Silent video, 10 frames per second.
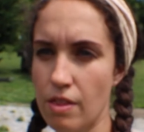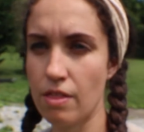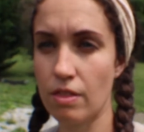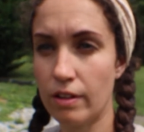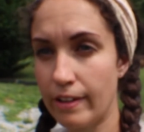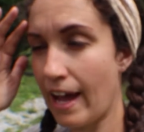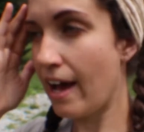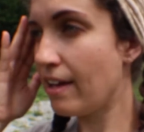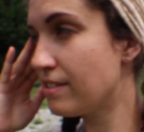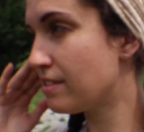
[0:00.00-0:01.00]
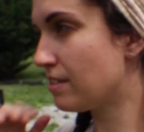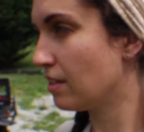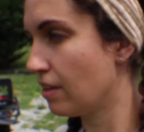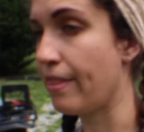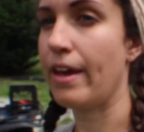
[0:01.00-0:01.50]
The last
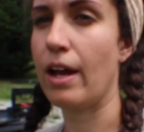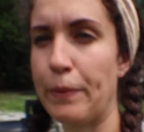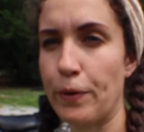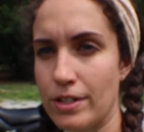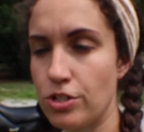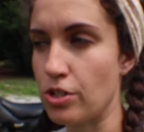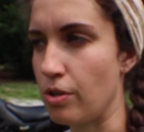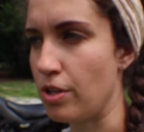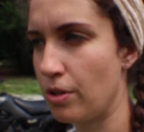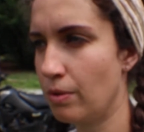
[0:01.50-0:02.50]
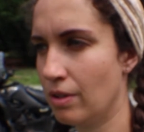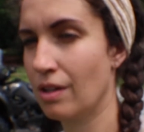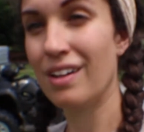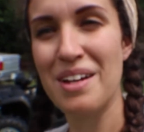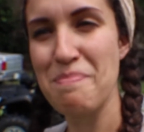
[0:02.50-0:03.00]
thing I'm going to show you
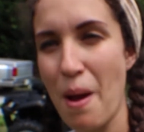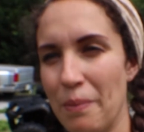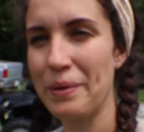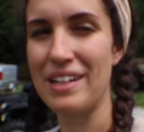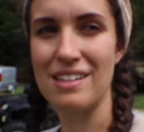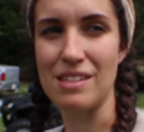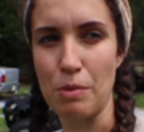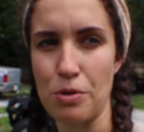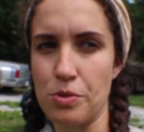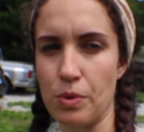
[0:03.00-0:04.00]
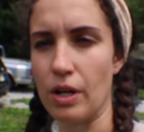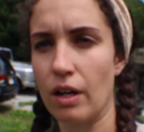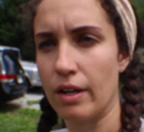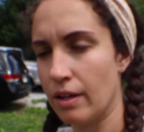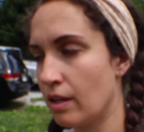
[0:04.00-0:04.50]
probably needs the most
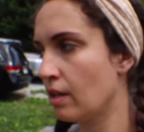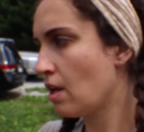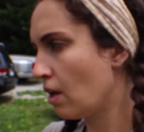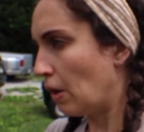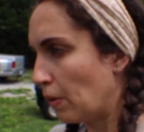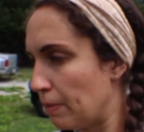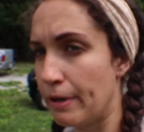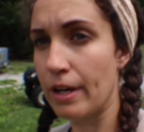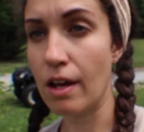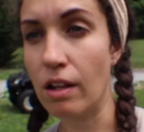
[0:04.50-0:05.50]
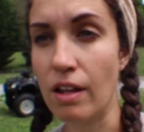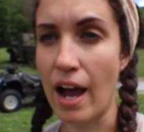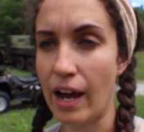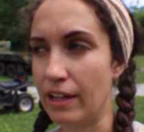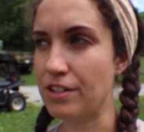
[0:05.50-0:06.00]
work. We put a
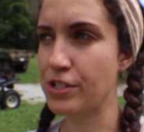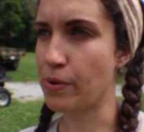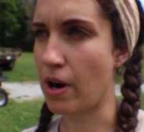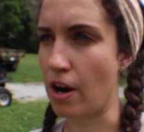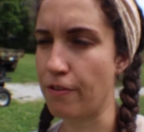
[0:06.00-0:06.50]
lot into our